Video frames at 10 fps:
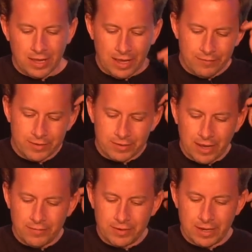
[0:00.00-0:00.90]
Arvin,
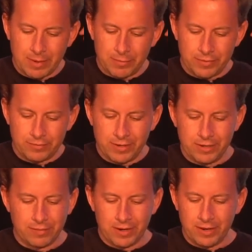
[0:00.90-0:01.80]
Arvind came up with this really
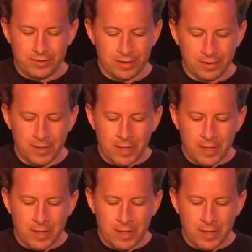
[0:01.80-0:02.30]
great idea